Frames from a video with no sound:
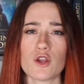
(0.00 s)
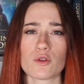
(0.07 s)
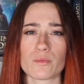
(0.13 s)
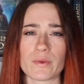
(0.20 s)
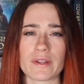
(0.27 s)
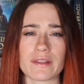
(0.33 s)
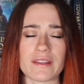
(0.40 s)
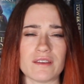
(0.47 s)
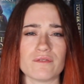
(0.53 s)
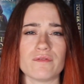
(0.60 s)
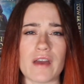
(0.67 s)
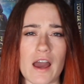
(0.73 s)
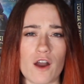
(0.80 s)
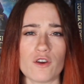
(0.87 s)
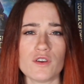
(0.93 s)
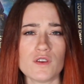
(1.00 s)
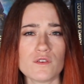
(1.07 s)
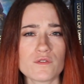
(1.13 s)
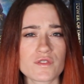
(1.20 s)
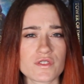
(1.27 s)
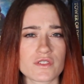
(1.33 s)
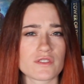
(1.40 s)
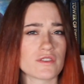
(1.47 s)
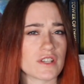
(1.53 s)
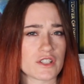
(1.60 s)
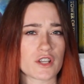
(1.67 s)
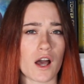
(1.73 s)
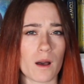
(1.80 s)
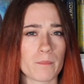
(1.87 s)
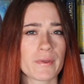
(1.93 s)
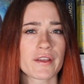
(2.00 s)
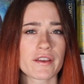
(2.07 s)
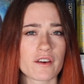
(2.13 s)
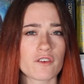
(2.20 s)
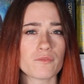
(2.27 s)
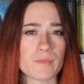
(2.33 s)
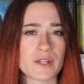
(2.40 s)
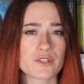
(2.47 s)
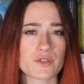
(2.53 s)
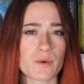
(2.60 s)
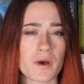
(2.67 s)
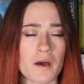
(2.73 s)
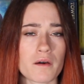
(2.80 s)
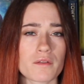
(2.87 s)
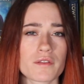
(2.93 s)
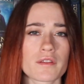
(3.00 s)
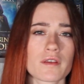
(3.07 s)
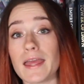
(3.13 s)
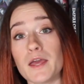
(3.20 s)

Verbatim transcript: really values the topic of mental health.